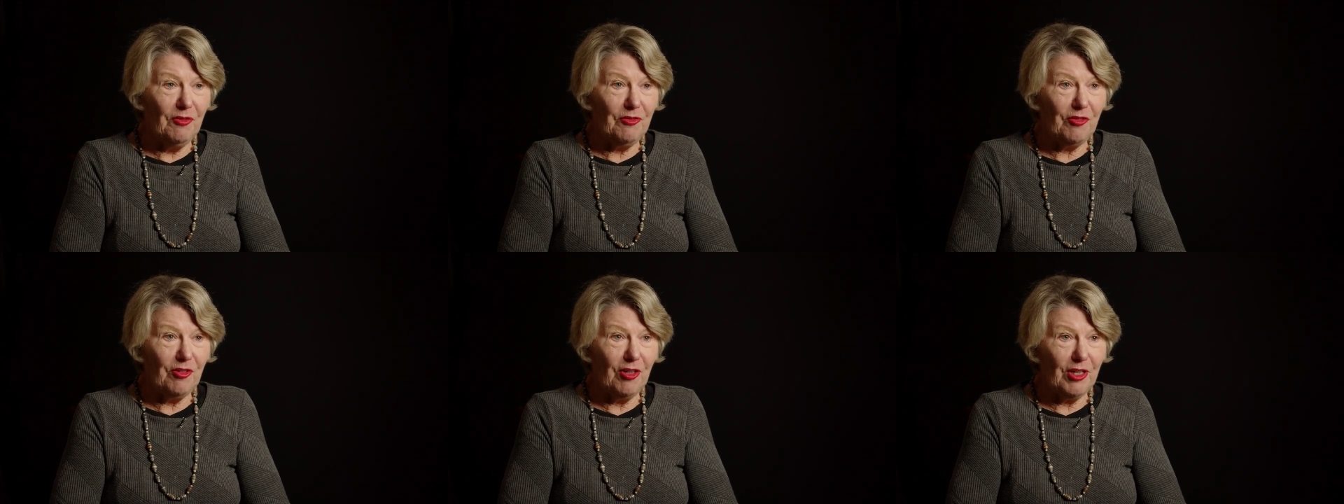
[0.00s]

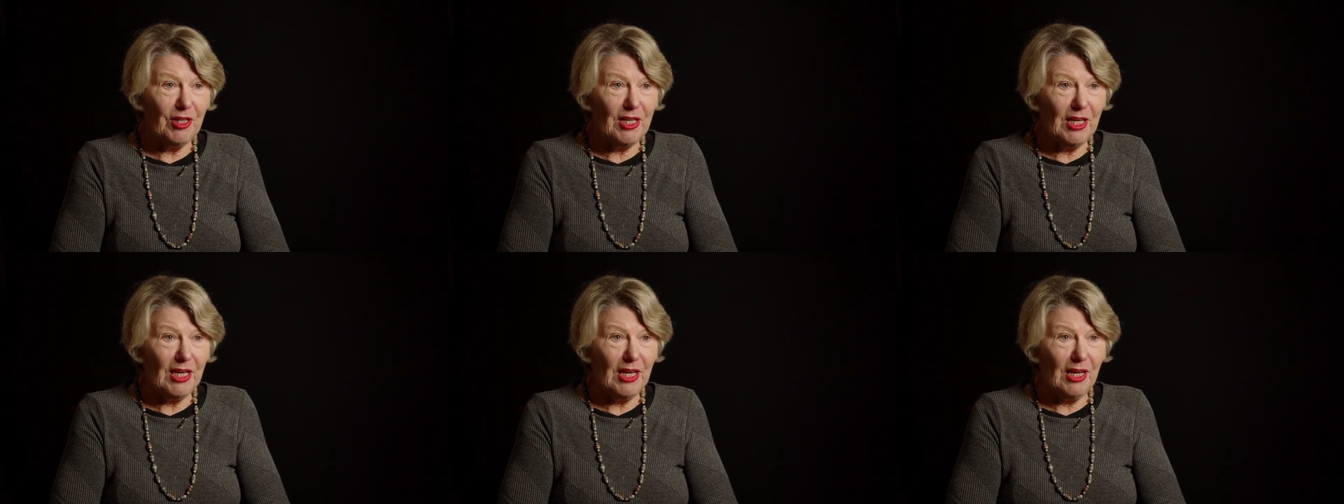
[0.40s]
for a
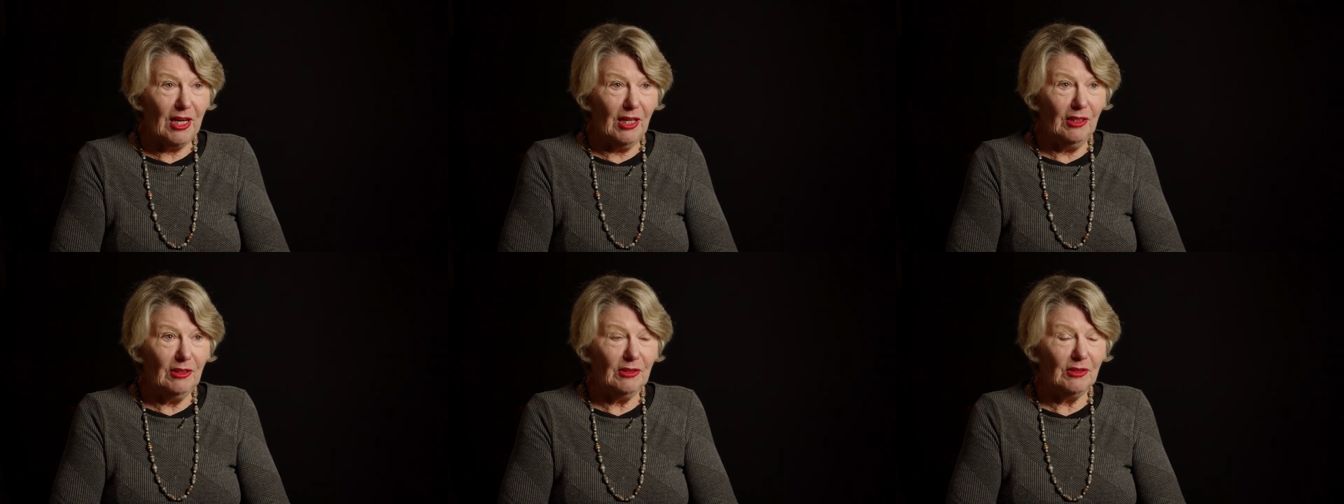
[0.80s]

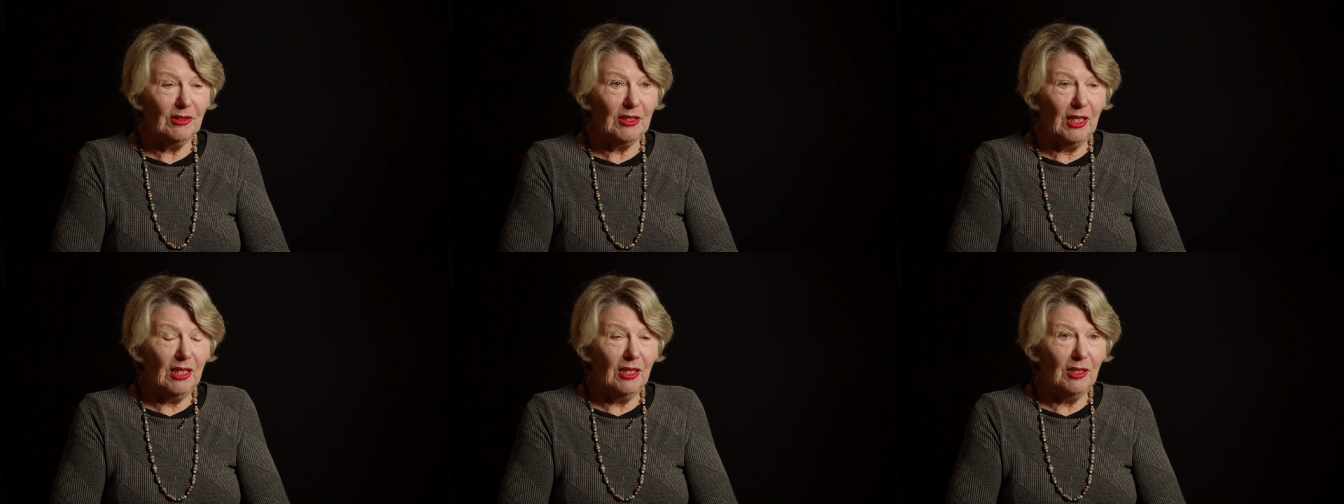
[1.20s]
year,
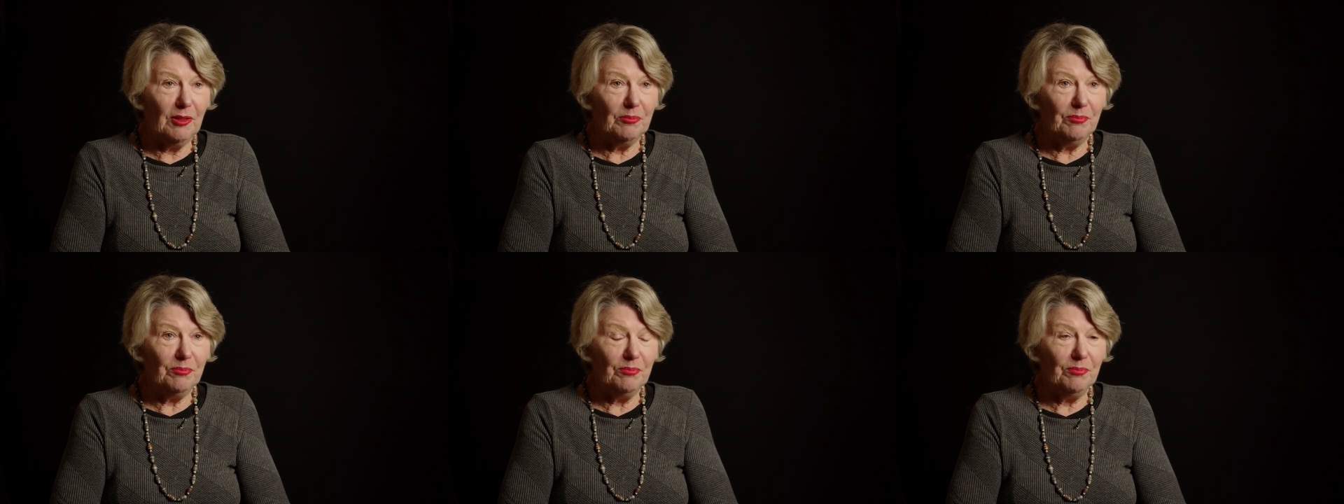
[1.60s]

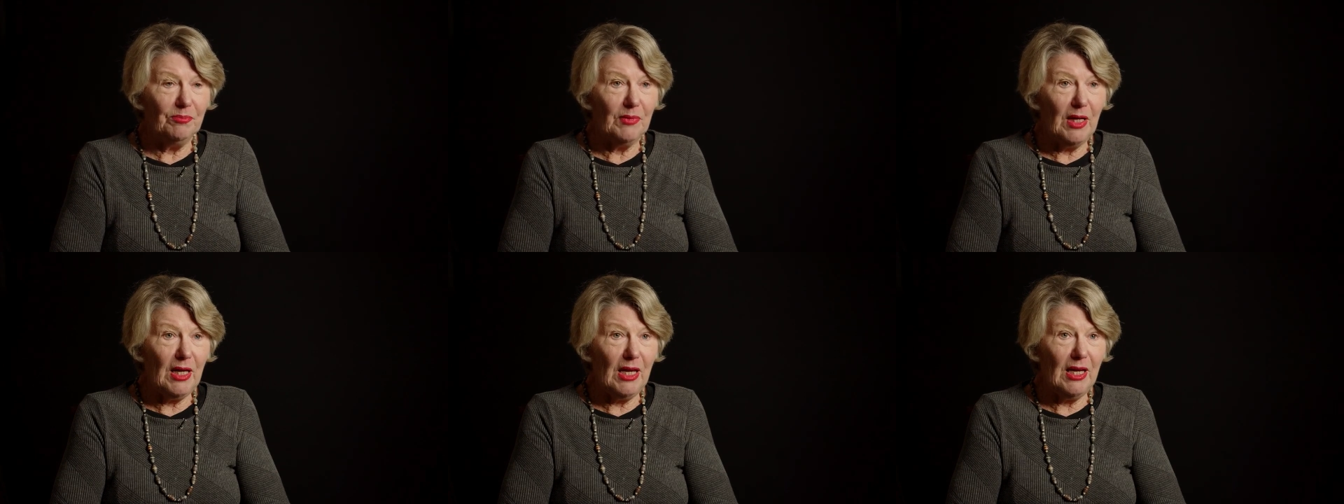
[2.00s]
um,
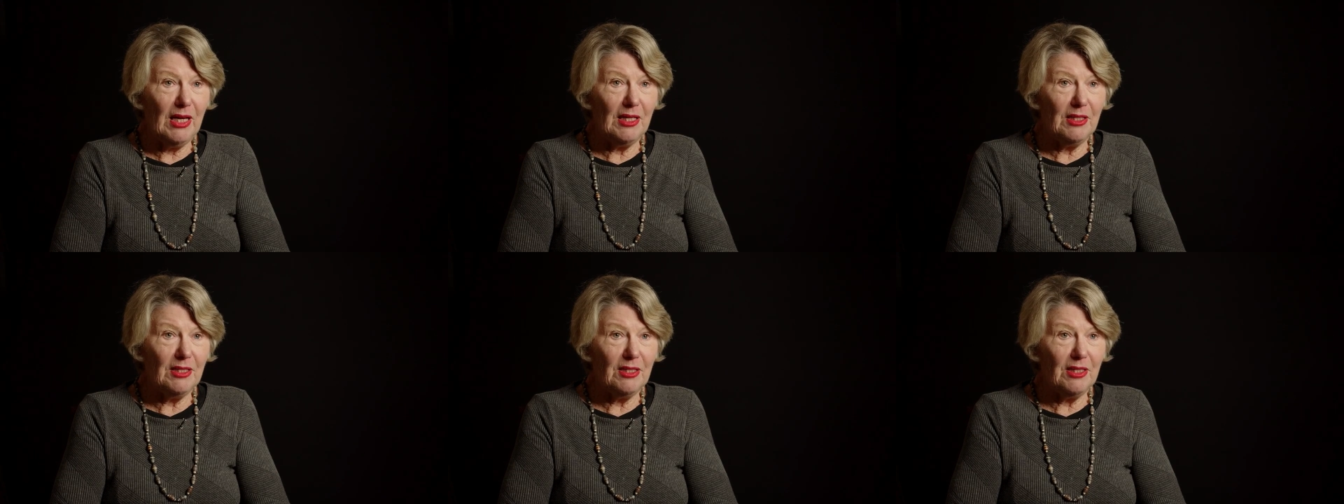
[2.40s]

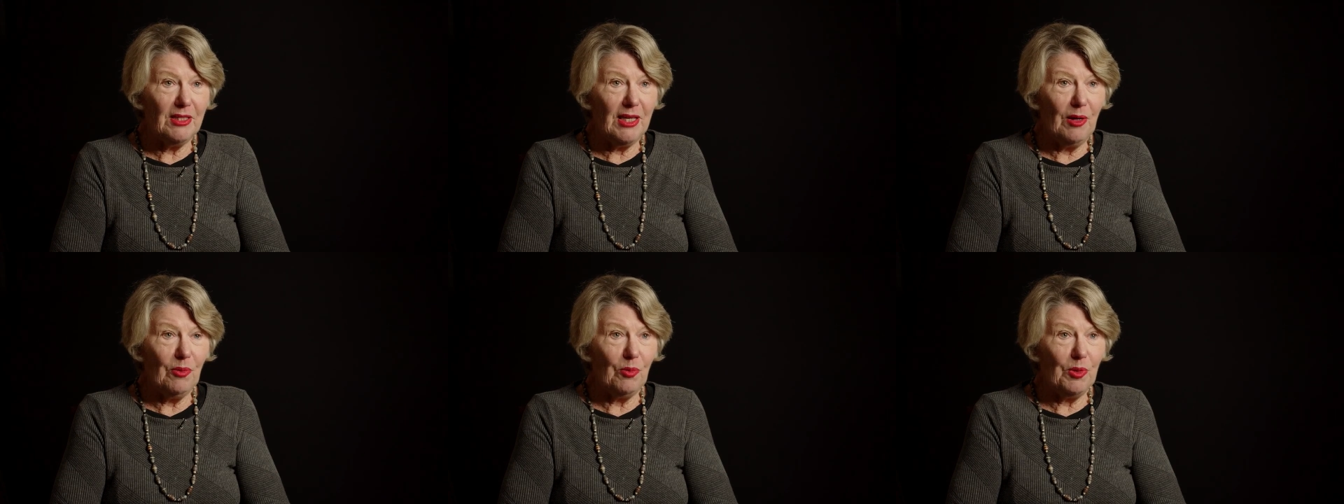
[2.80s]
and
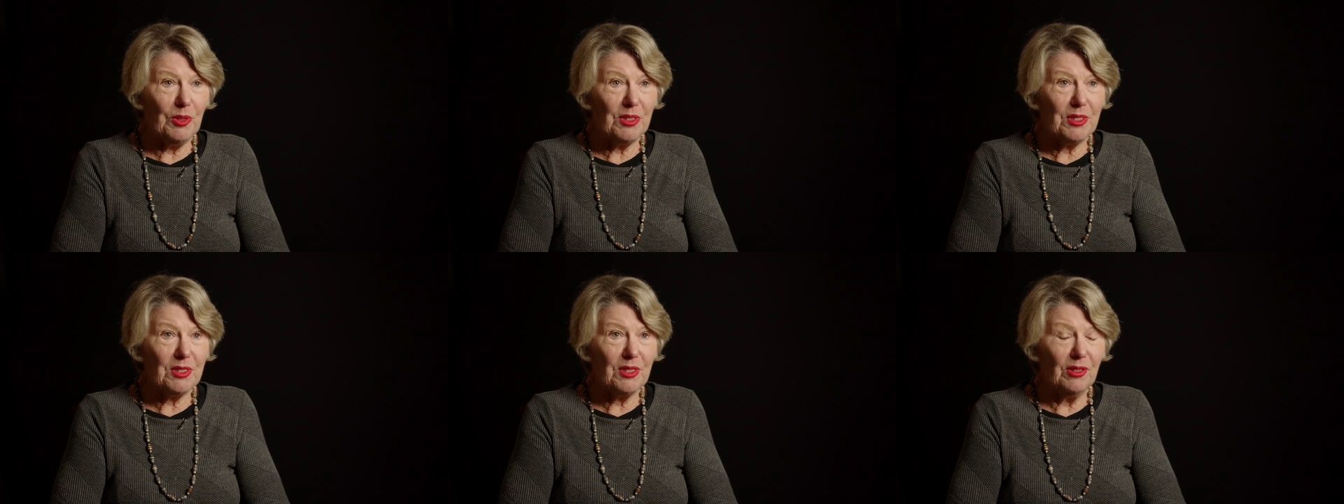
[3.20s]
that
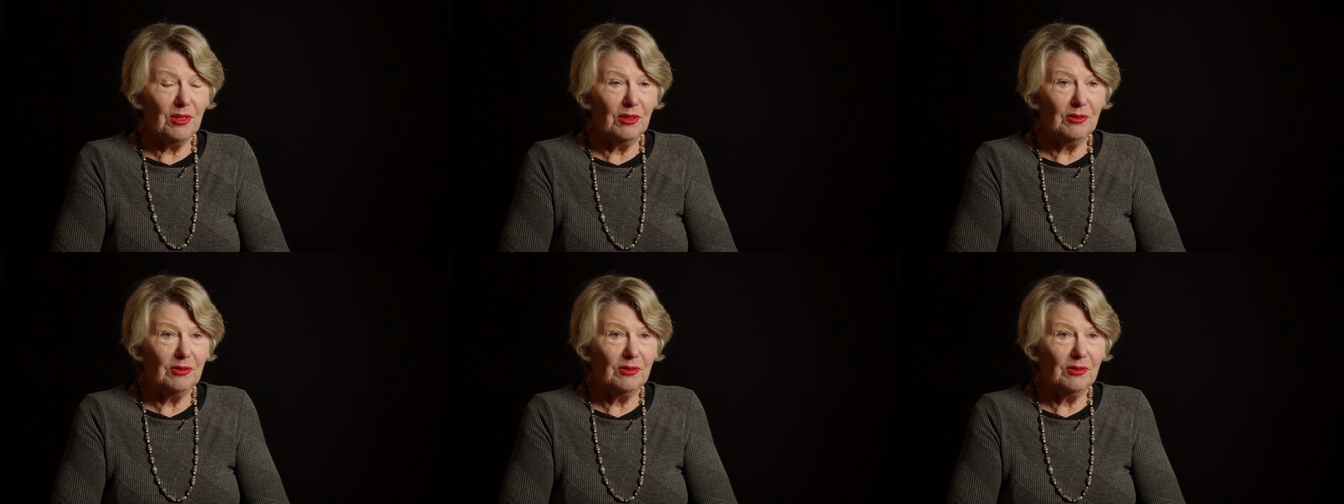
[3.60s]
was